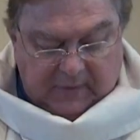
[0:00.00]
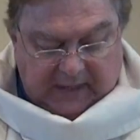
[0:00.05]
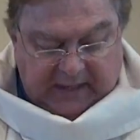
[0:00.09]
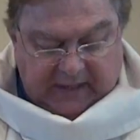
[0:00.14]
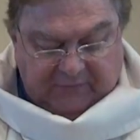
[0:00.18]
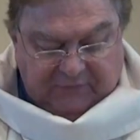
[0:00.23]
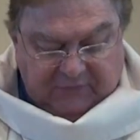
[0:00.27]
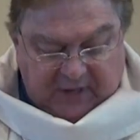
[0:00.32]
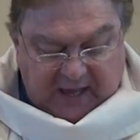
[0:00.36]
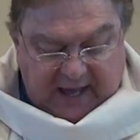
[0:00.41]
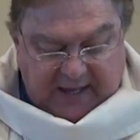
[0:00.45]

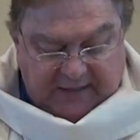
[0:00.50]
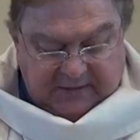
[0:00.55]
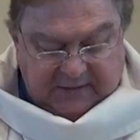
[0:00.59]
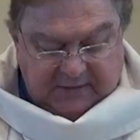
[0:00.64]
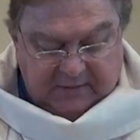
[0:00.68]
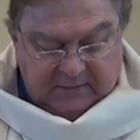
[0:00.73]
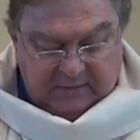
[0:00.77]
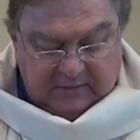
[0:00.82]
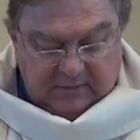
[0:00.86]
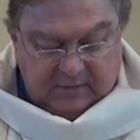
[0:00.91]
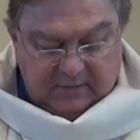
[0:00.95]
If
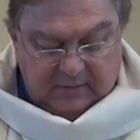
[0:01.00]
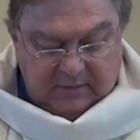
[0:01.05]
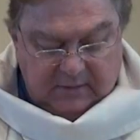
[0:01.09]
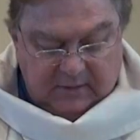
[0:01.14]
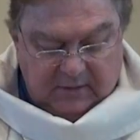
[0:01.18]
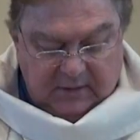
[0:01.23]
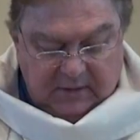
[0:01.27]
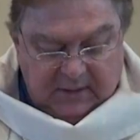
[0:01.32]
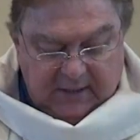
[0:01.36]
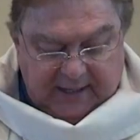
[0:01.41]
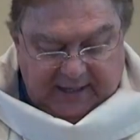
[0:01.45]
not,
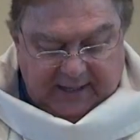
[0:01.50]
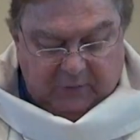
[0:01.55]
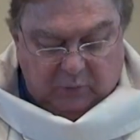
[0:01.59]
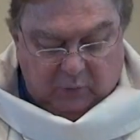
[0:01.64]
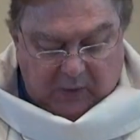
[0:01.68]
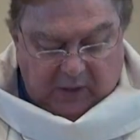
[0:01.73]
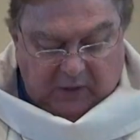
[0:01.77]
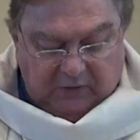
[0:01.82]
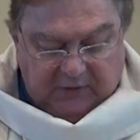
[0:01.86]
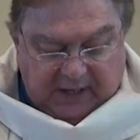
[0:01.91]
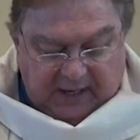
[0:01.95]
it
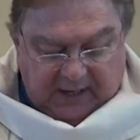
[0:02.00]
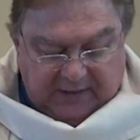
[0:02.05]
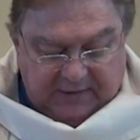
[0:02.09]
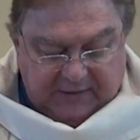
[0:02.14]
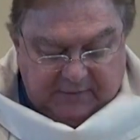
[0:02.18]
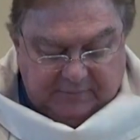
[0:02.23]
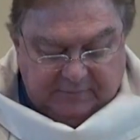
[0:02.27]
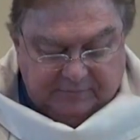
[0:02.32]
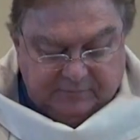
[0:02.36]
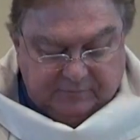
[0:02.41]
will not."